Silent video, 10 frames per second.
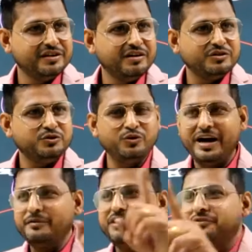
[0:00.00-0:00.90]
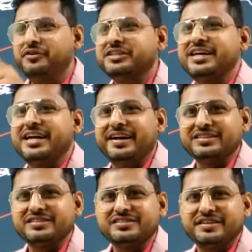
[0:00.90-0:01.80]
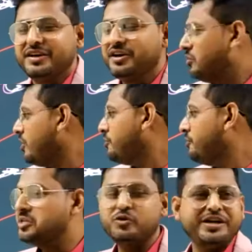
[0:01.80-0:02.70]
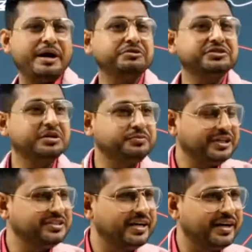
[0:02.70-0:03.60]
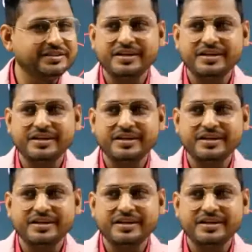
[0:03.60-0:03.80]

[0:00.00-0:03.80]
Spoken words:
should have the fixed address. Your Facebook have the fixed address.